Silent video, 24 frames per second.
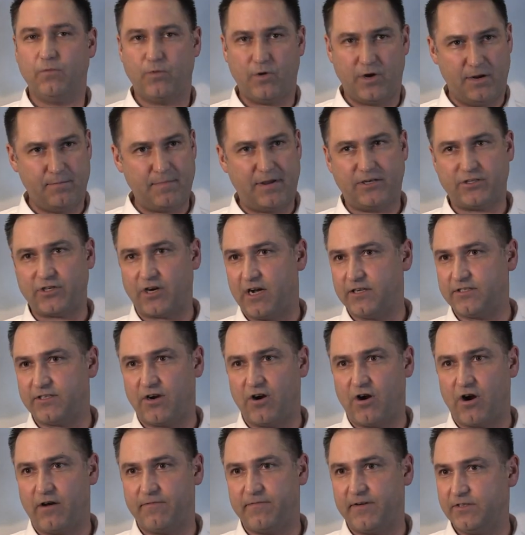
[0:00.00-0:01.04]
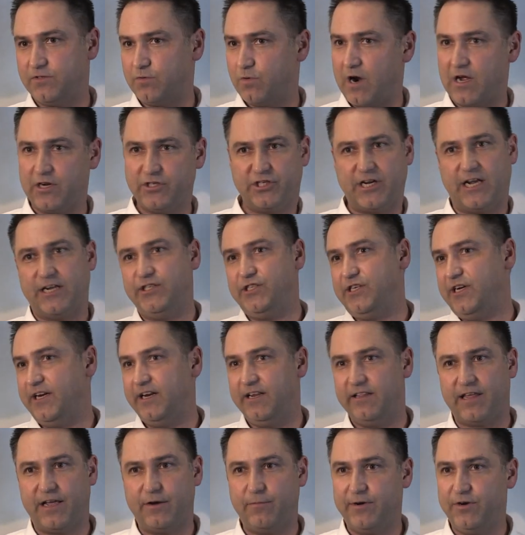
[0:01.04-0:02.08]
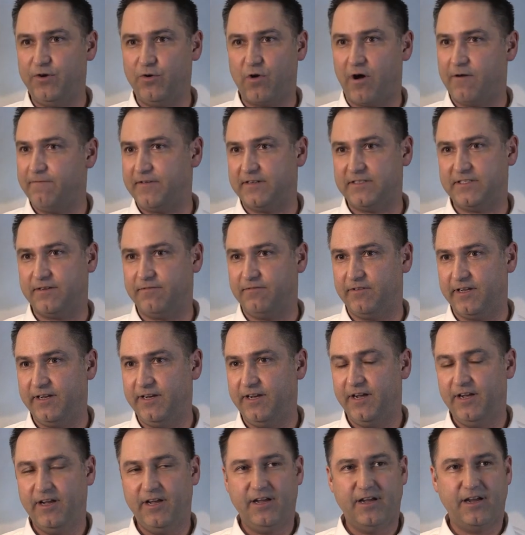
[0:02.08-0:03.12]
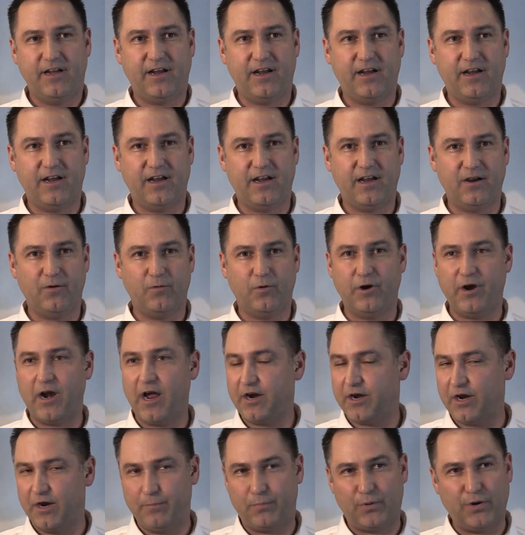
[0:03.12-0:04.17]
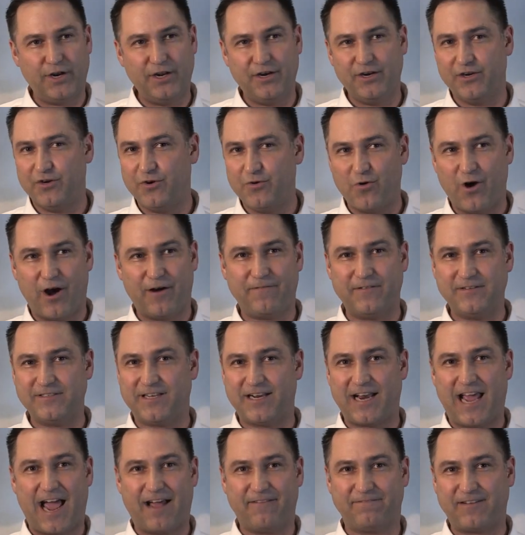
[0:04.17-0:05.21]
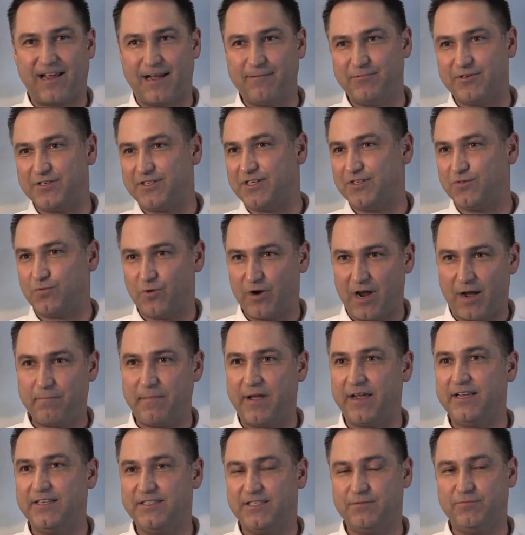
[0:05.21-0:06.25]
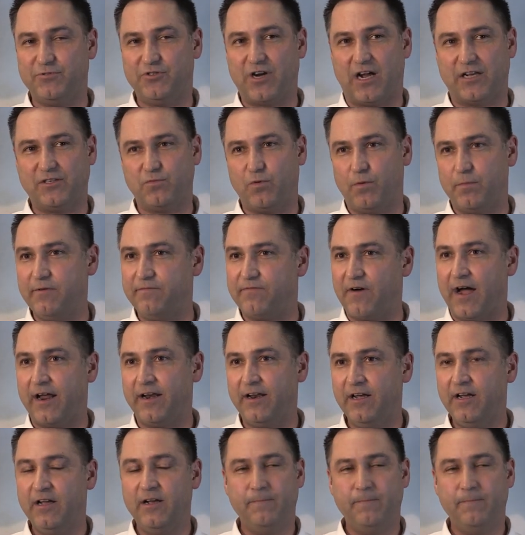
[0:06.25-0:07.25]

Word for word: We're going to make shots on our offense. We're not changing anything we do offensively. Uh, we're not going to put in a new offense at halftime just because we're not making some shots. We'll be fine.